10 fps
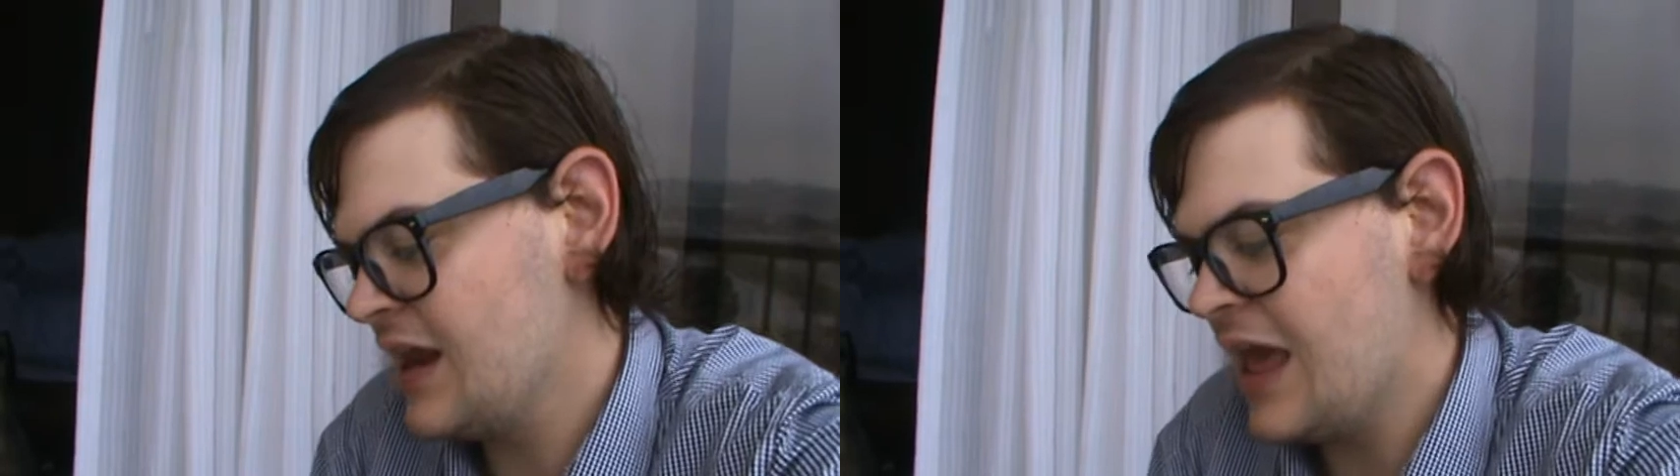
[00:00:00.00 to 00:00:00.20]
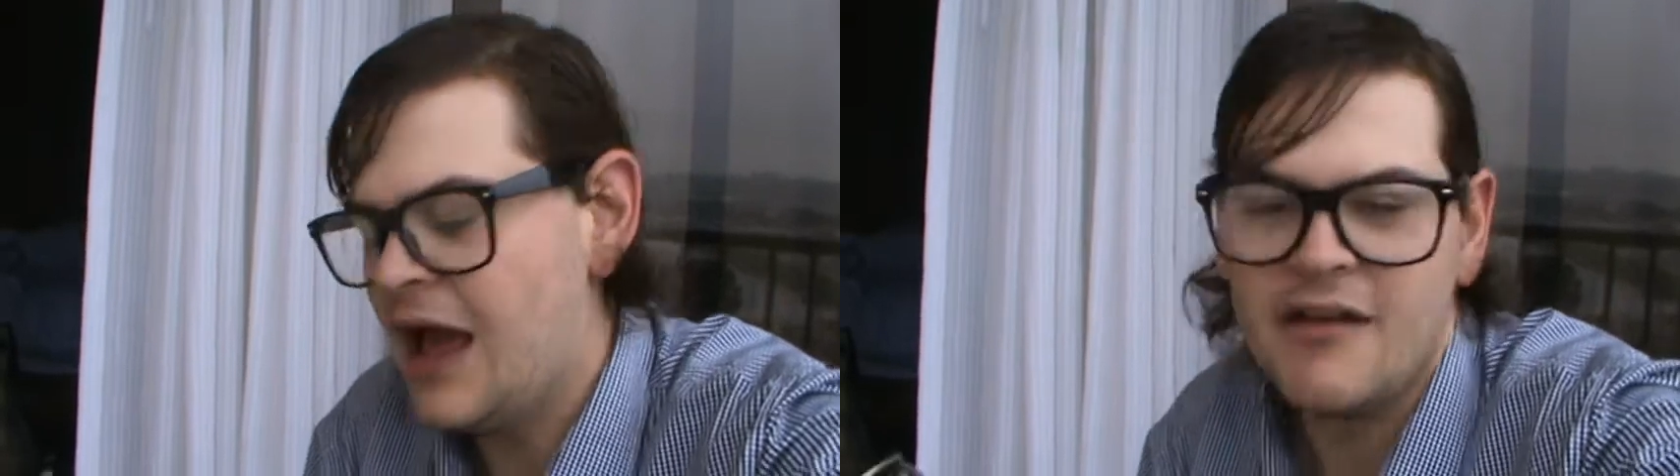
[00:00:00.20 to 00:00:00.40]

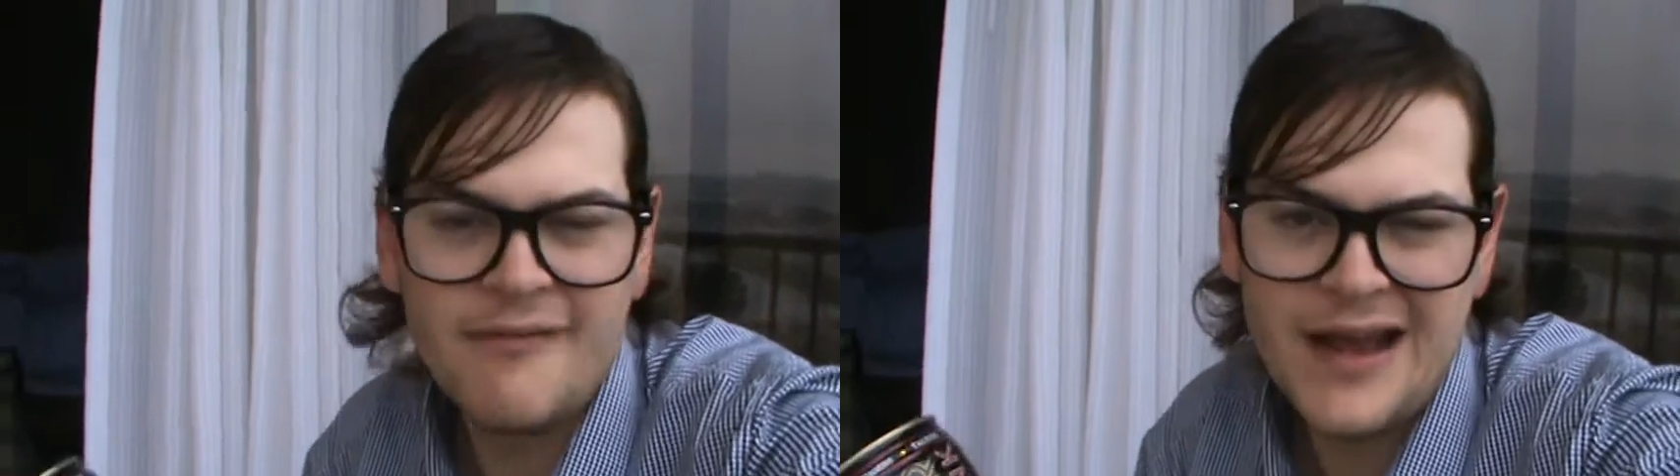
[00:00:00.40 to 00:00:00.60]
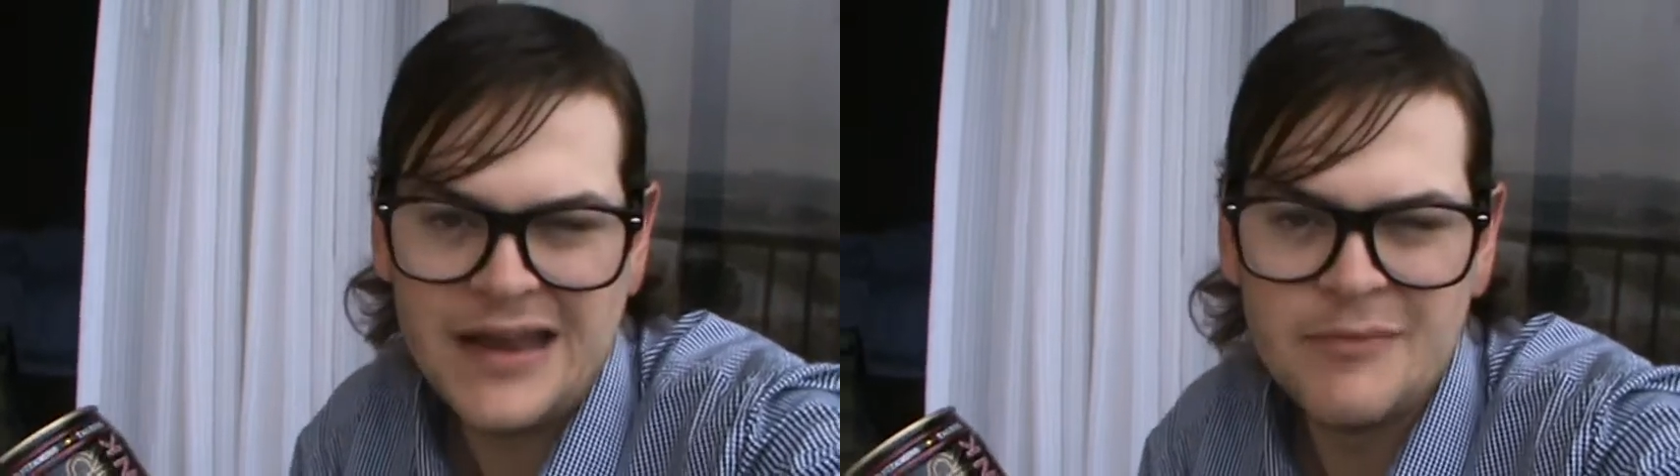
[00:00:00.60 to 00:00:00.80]
allowed
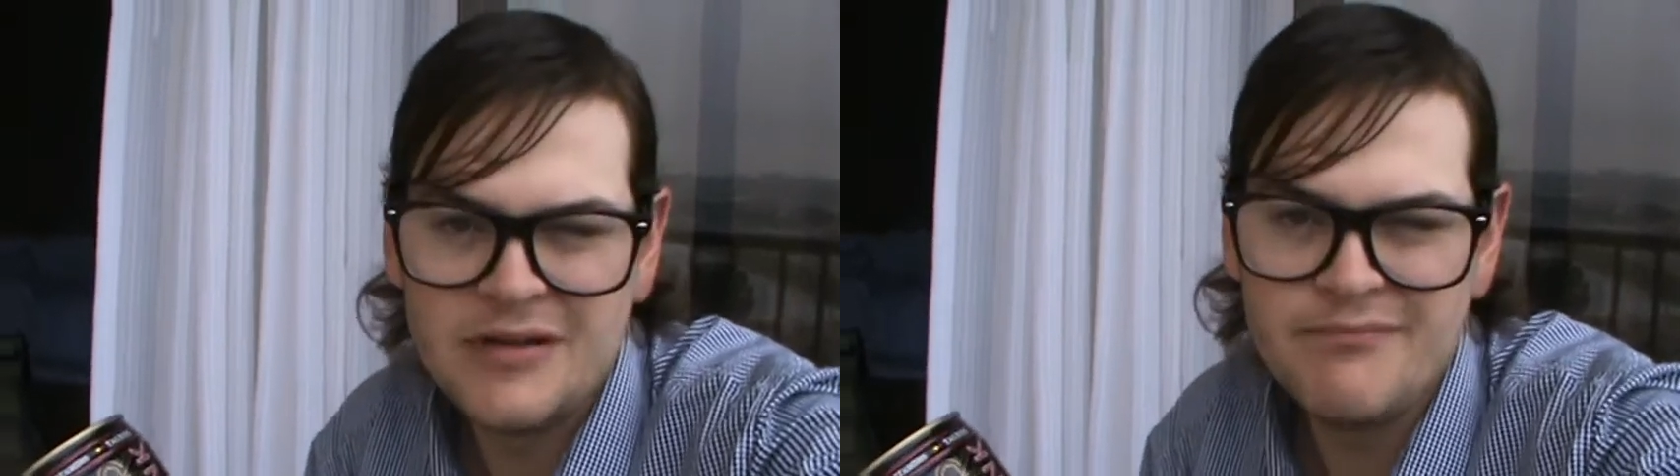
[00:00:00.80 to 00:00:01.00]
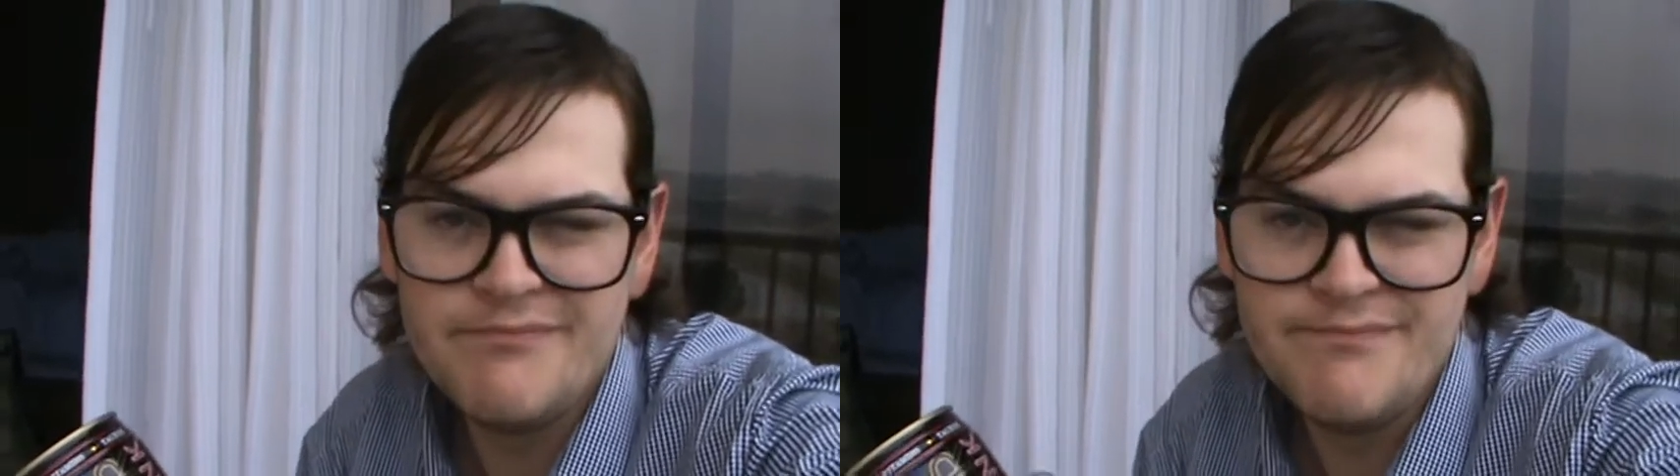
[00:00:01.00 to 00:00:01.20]

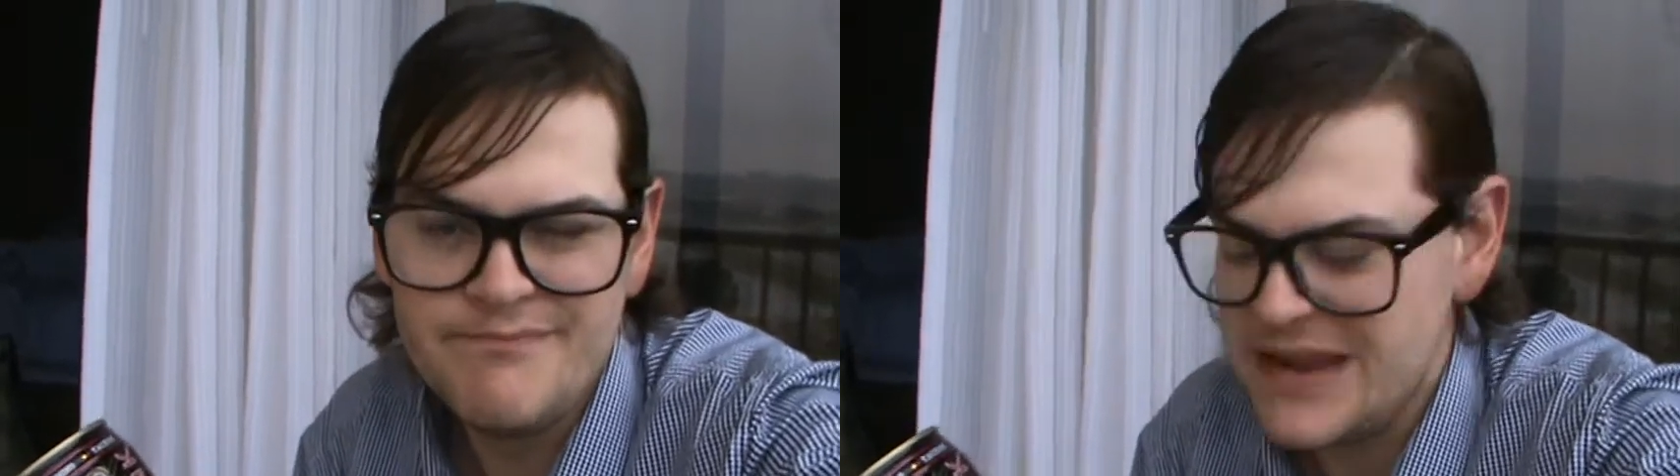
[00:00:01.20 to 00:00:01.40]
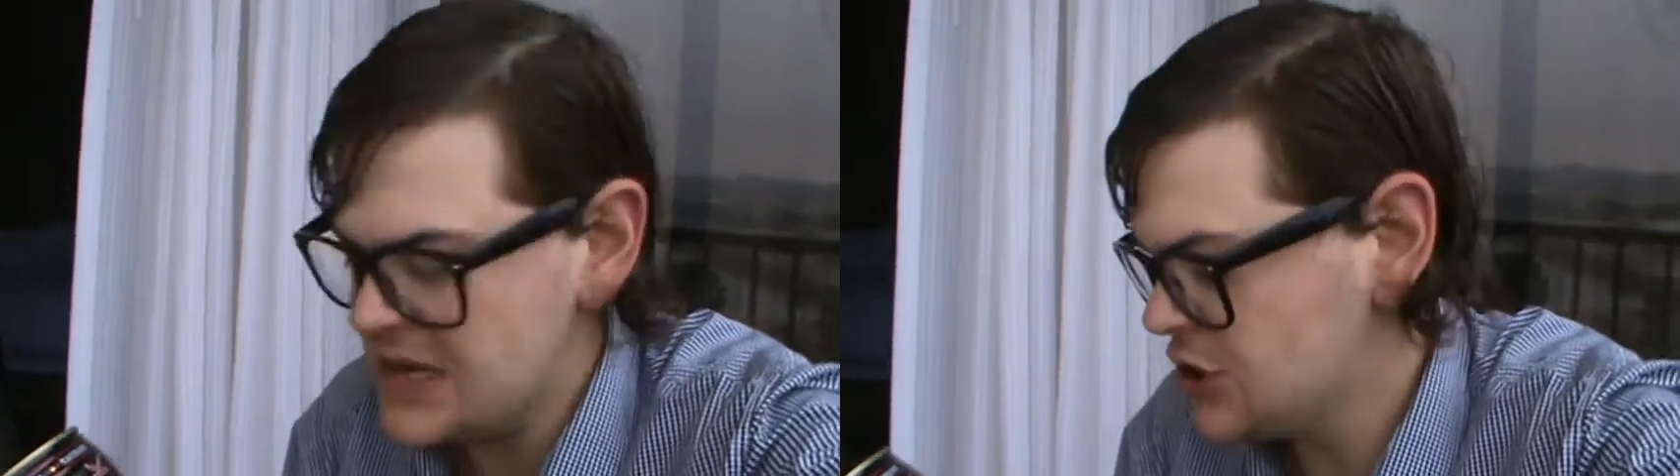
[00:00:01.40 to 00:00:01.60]
vitamin
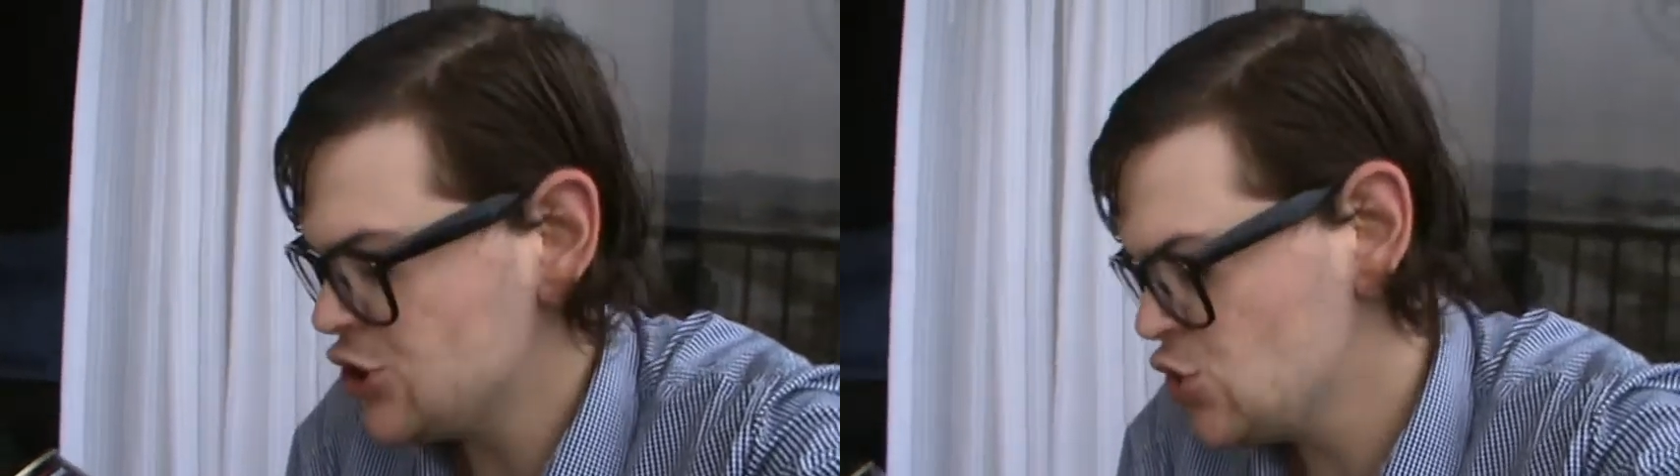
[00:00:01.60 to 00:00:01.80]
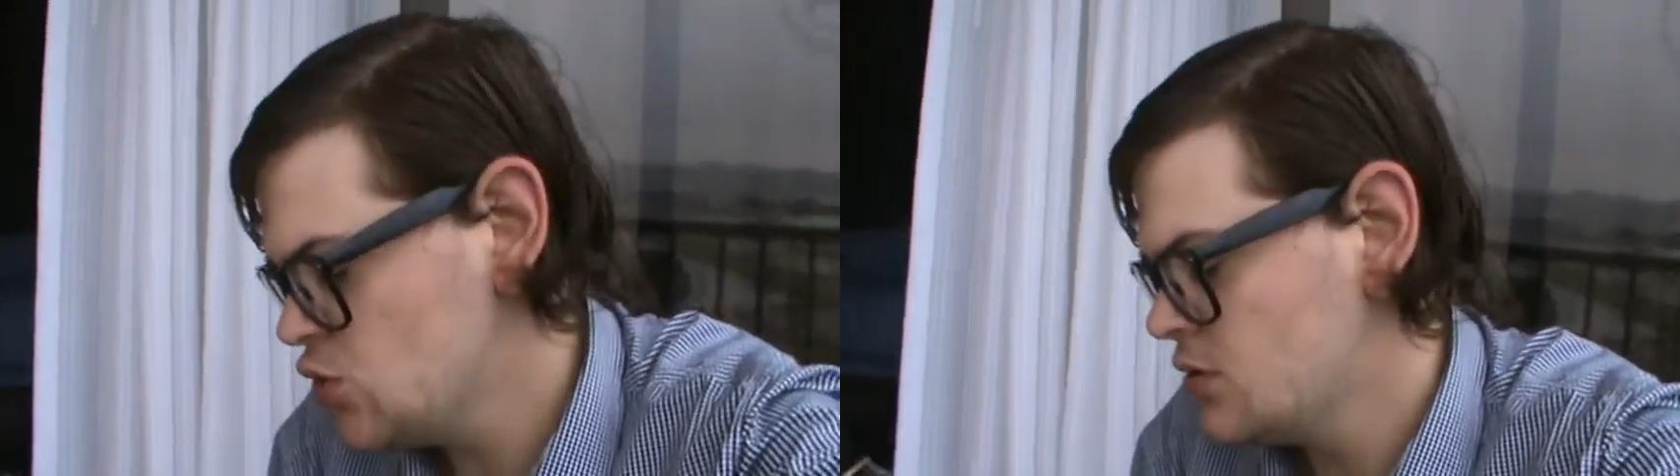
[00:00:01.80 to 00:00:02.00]

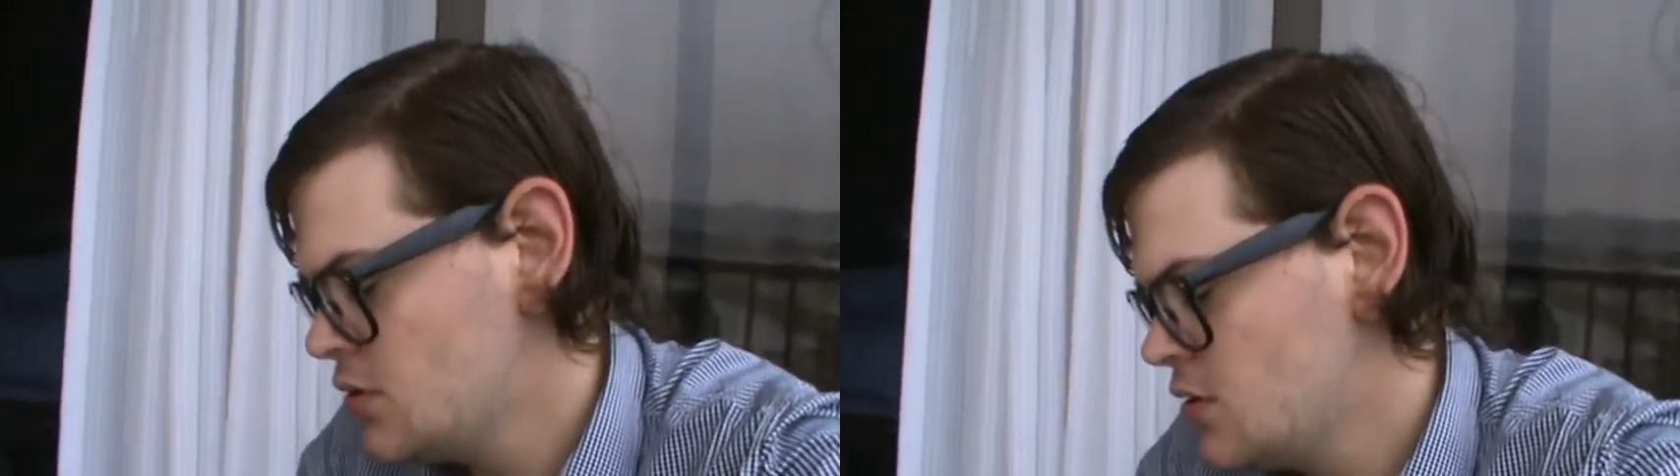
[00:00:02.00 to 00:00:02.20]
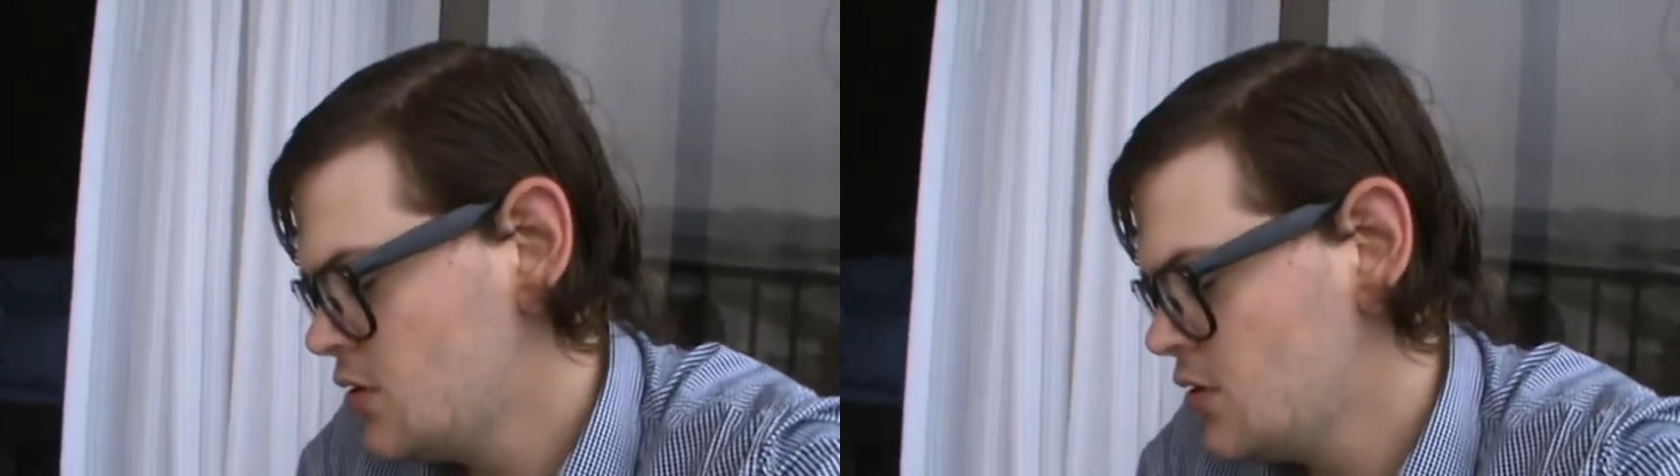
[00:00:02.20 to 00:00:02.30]
B2.